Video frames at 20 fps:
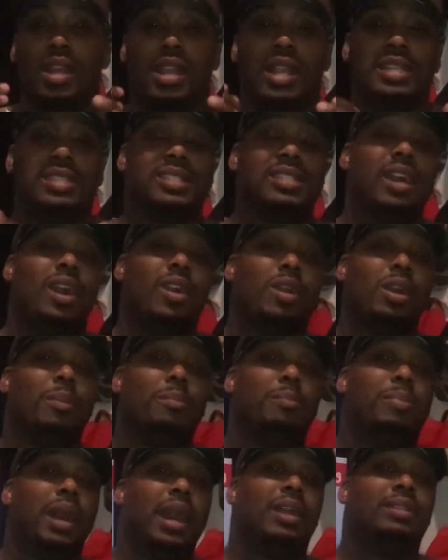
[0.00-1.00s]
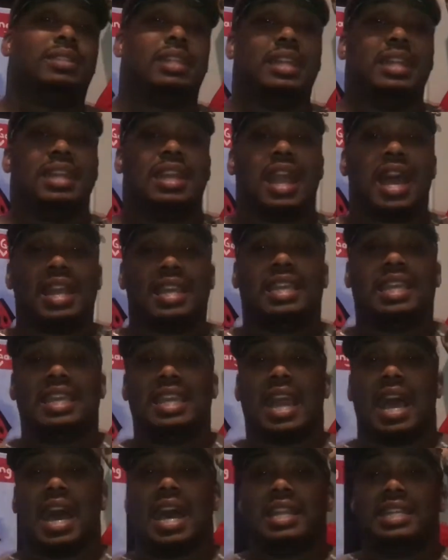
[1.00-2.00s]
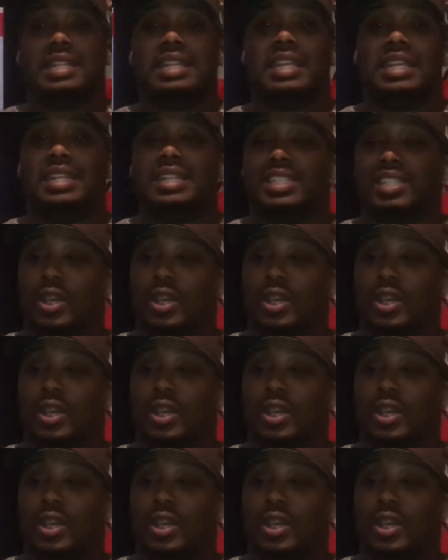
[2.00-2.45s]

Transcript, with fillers: let's talk about the Nike I D.